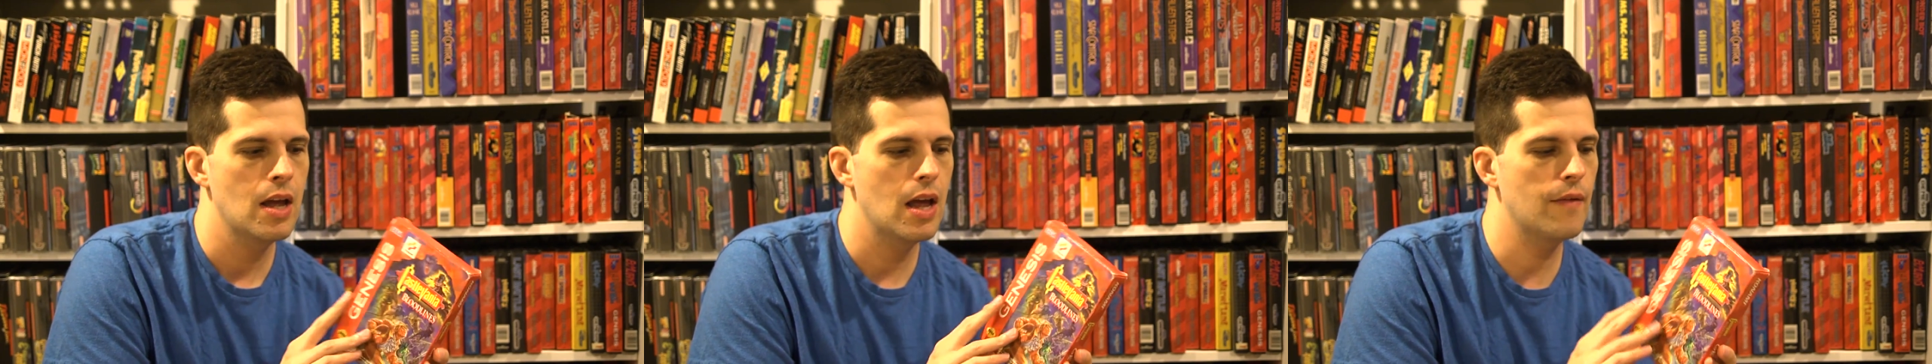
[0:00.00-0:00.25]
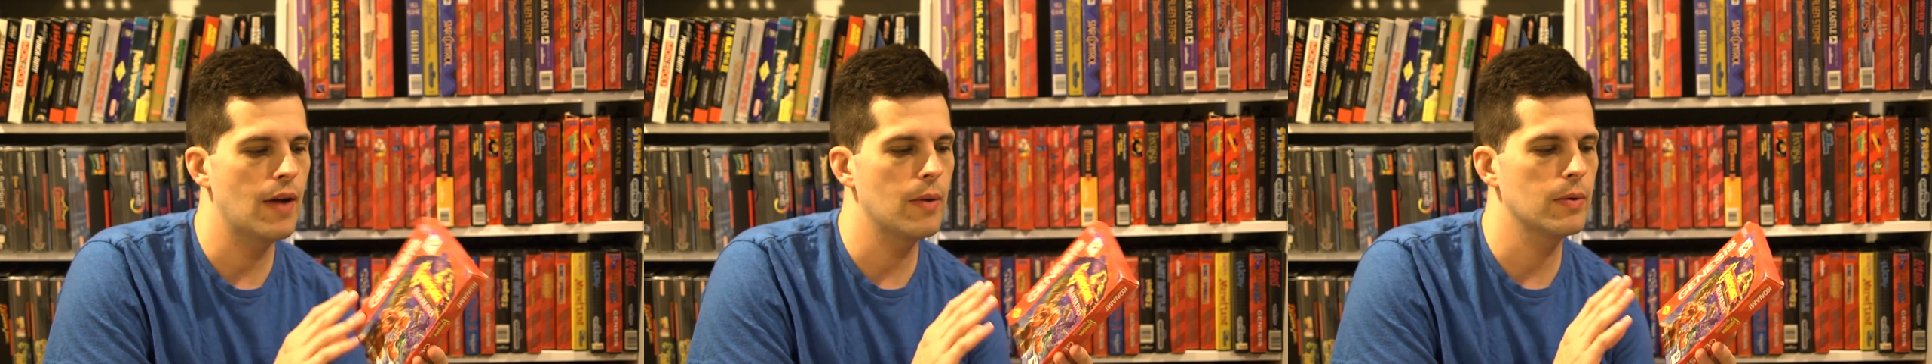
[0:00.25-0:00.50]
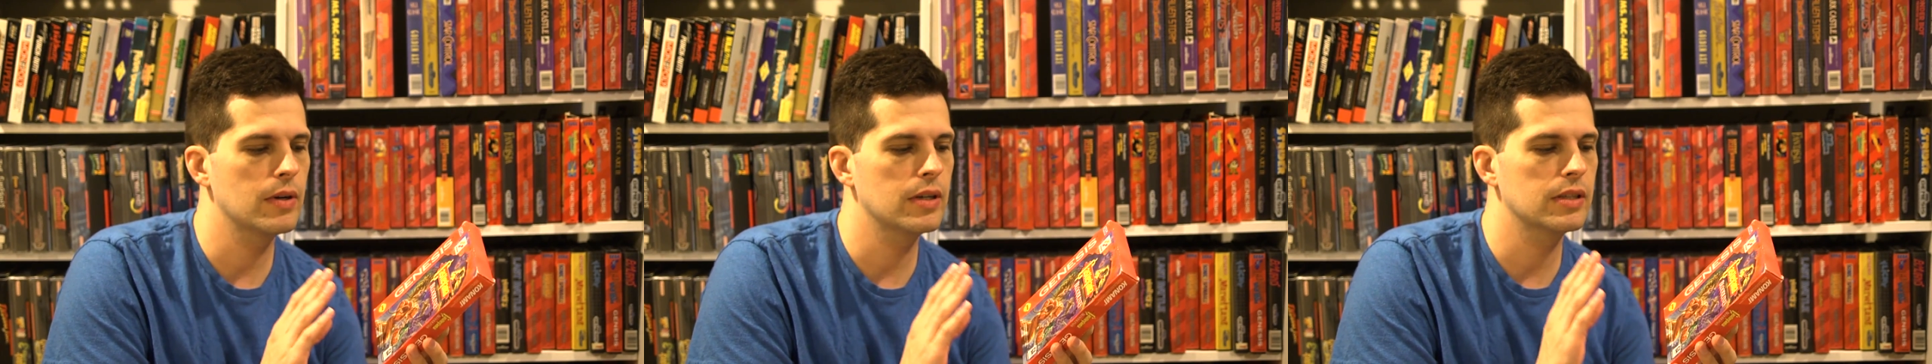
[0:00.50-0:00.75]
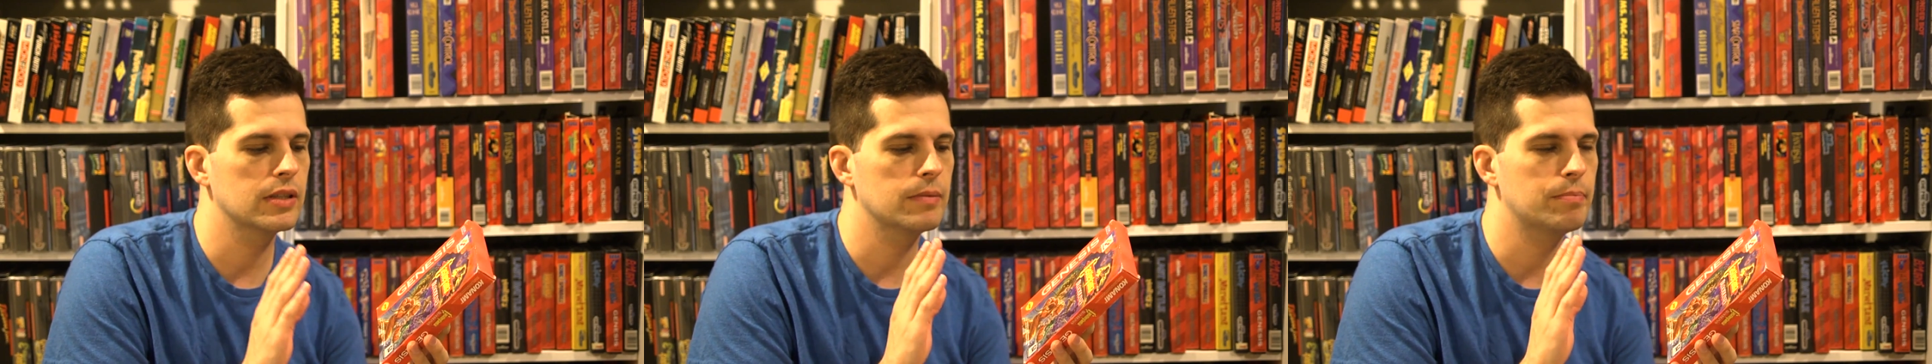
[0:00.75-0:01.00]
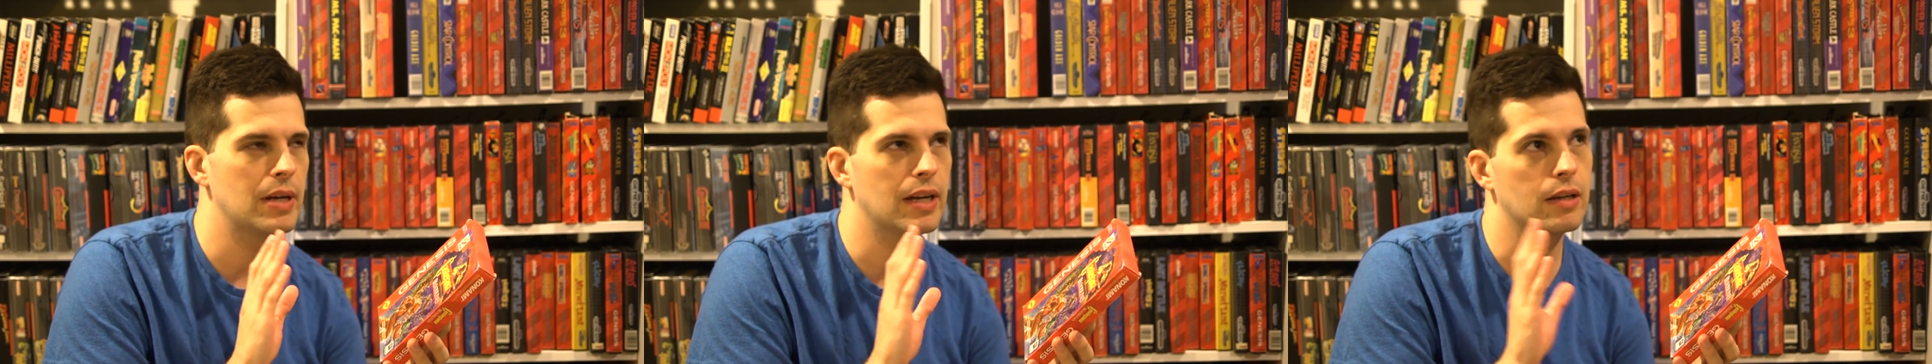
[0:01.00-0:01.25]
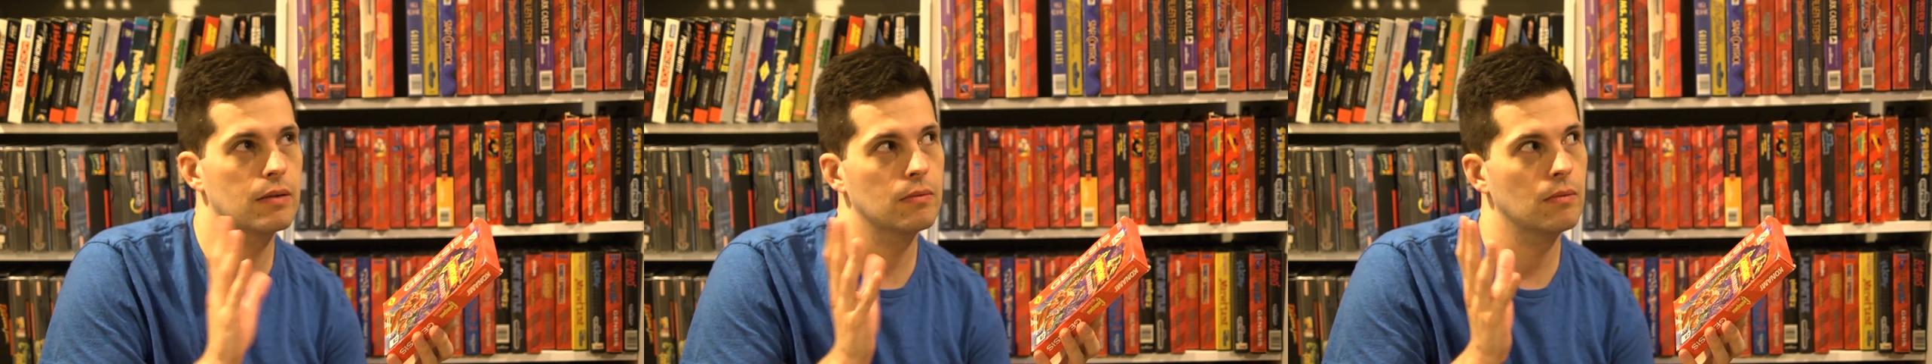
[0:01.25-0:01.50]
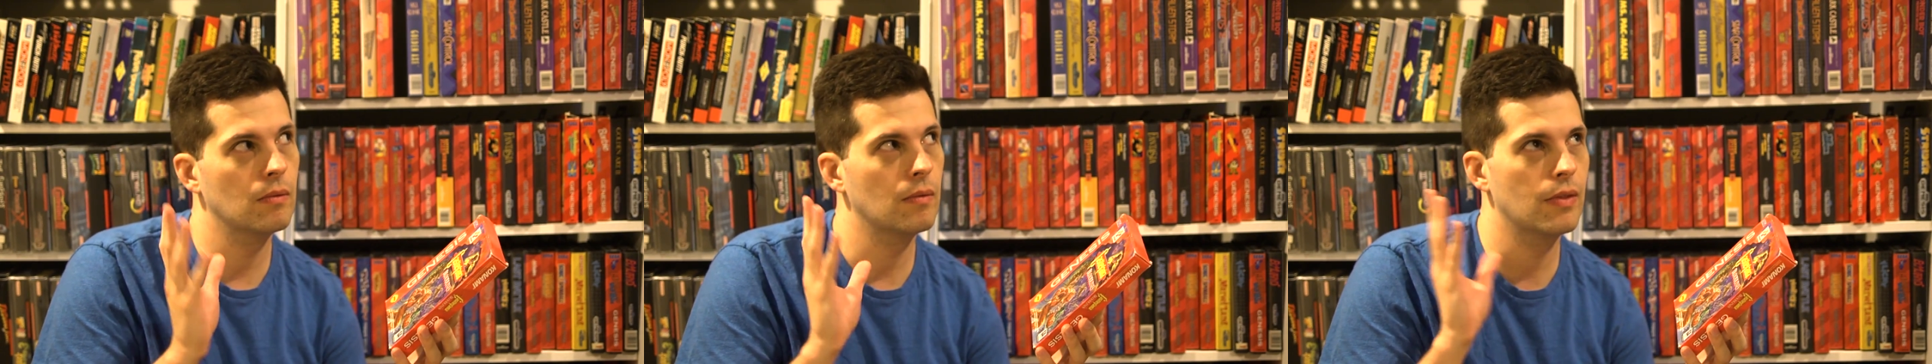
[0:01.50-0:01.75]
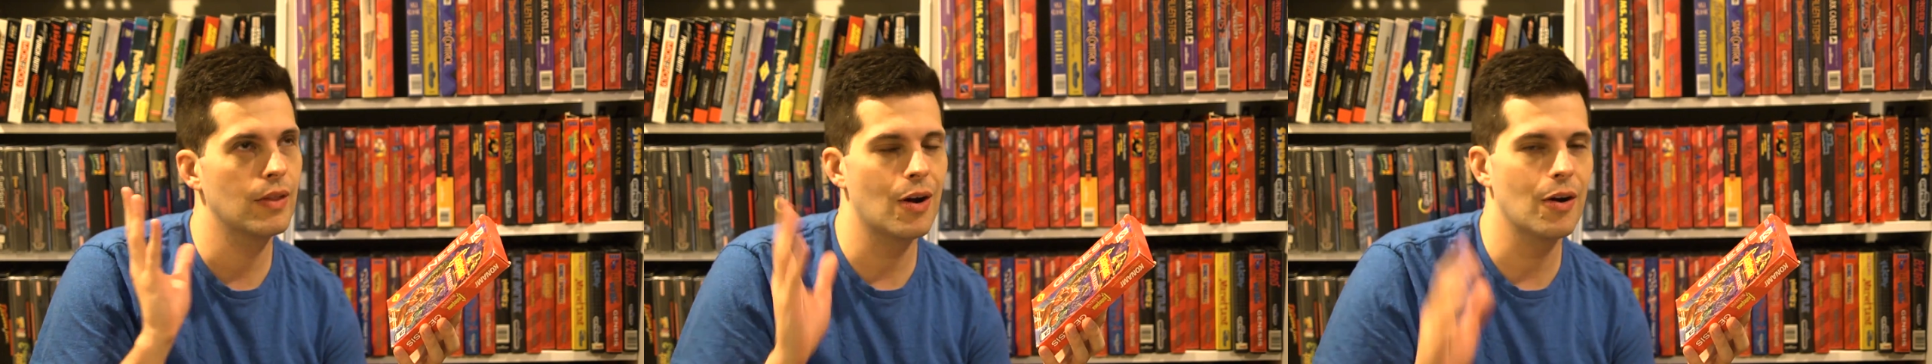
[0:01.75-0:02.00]
If I were to pick
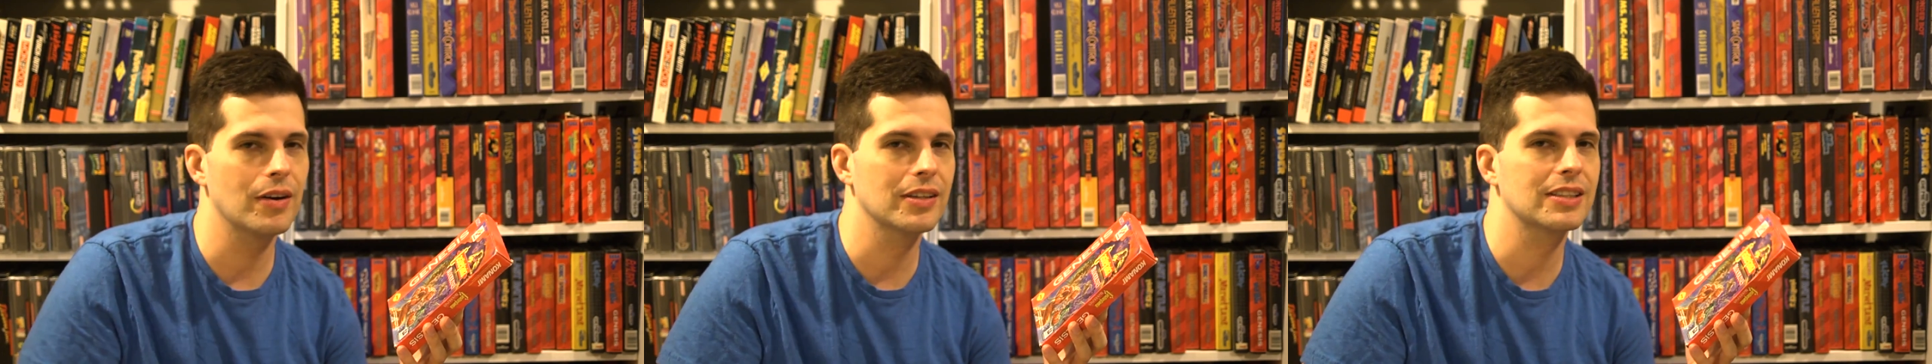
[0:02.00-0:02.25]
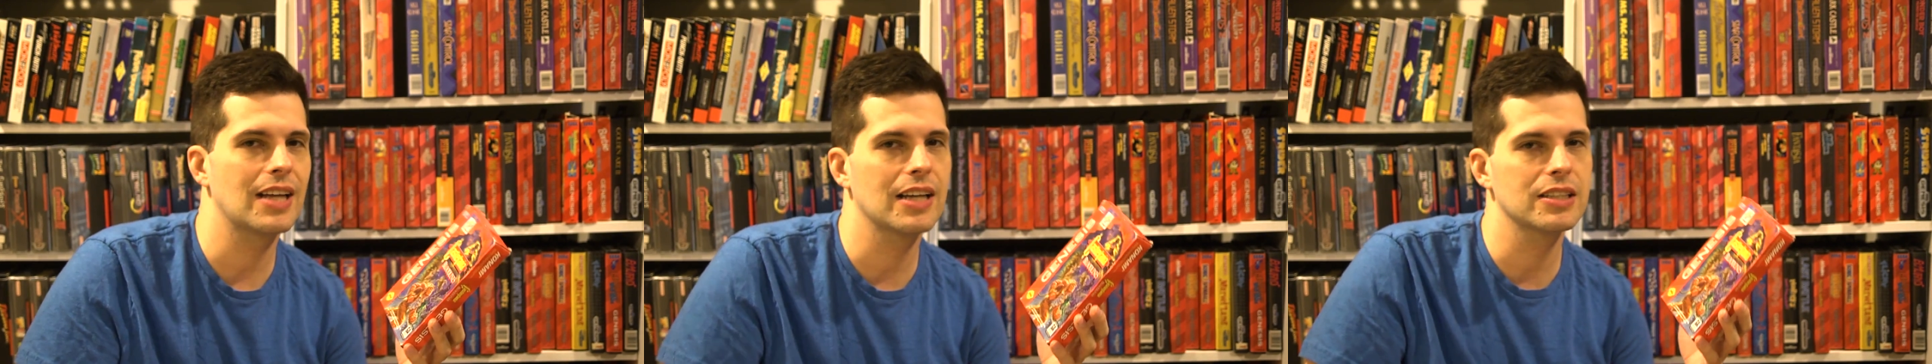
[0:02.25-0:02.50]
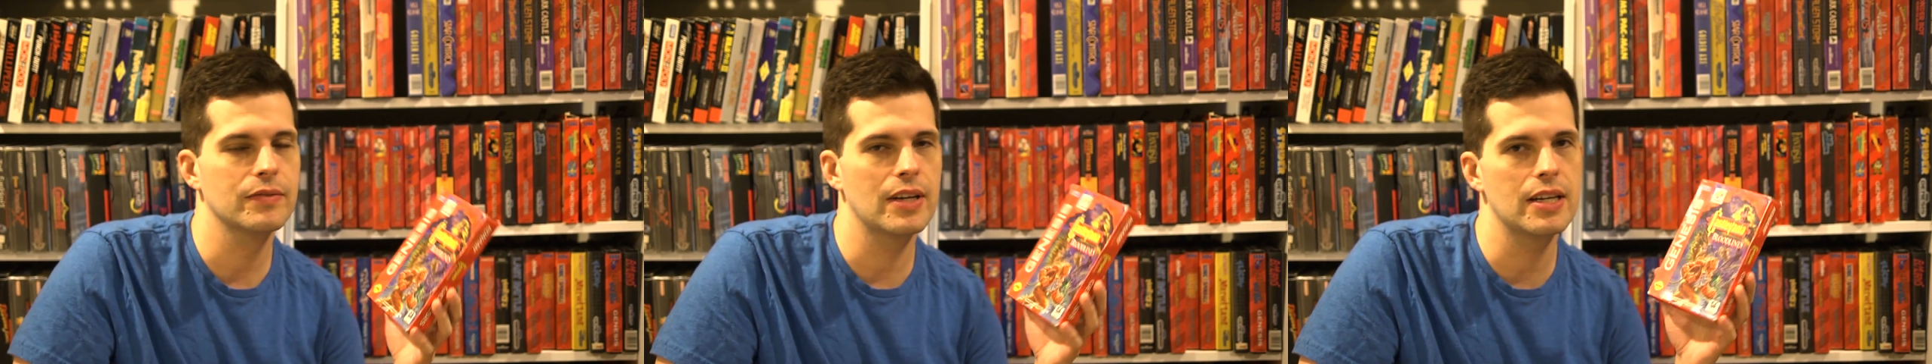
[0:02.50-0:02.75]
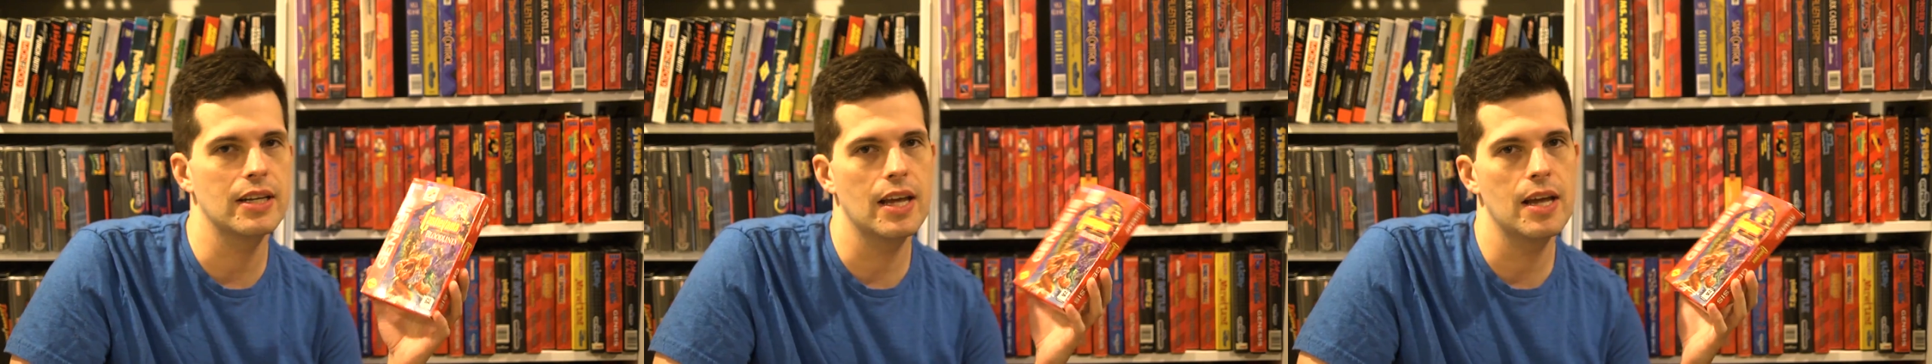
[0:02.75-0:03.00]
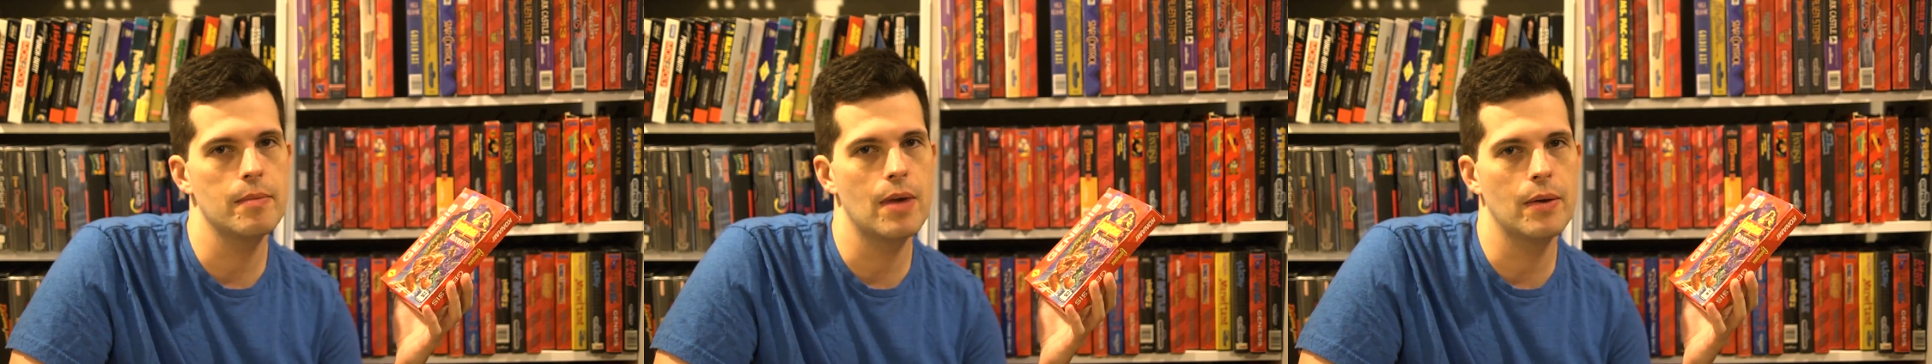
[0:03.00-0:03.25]
the hardest Castlevania game,